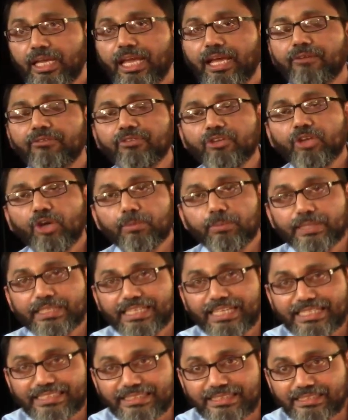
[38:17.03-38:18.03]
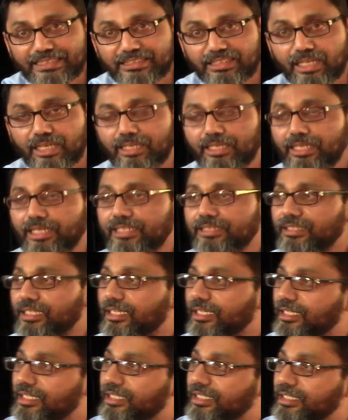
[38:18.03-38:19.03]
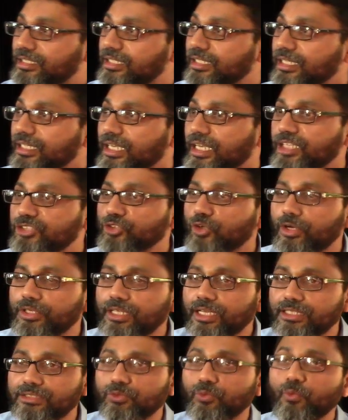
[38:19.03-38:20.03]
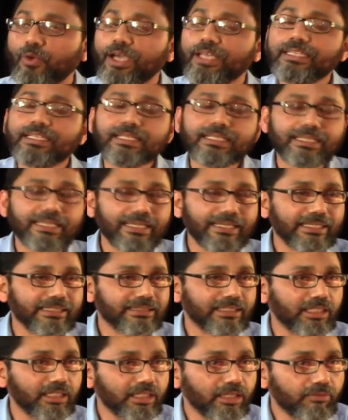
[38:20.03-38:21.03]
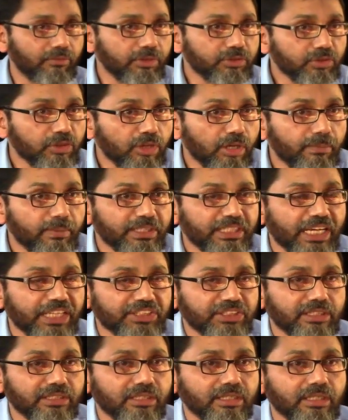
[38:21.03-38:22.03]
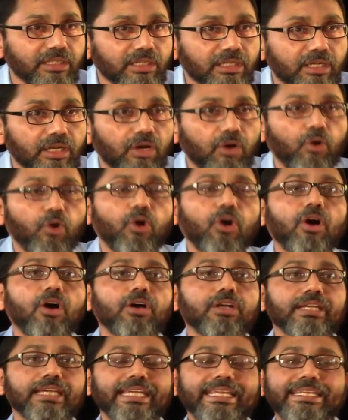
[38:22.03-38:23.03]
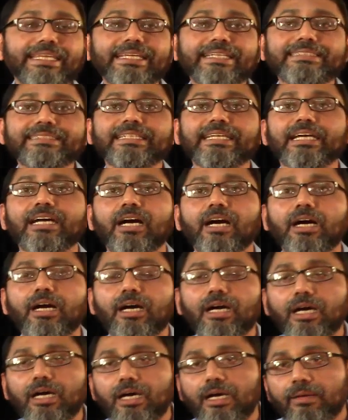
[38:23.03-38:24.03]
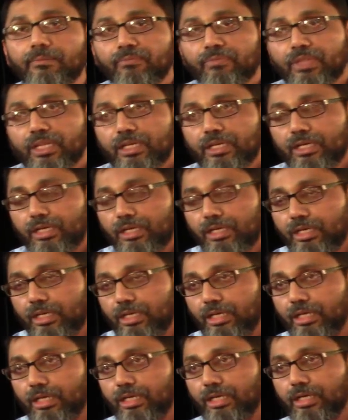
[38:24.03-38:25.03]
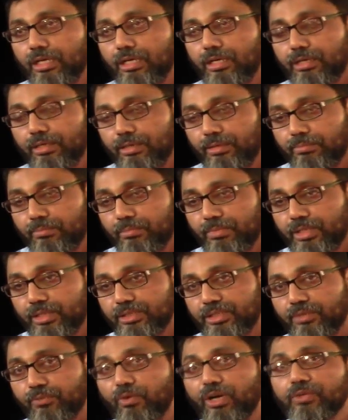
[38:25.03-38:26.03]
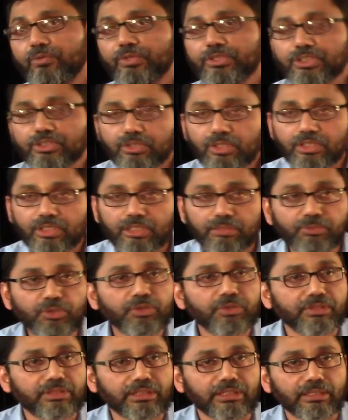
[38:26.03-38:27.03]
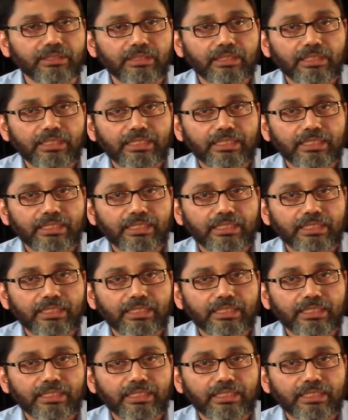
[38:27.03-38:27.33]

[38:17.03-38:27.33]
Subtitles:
Every obligation is on us, whether it is an individual obligation or it is the one which is on the community.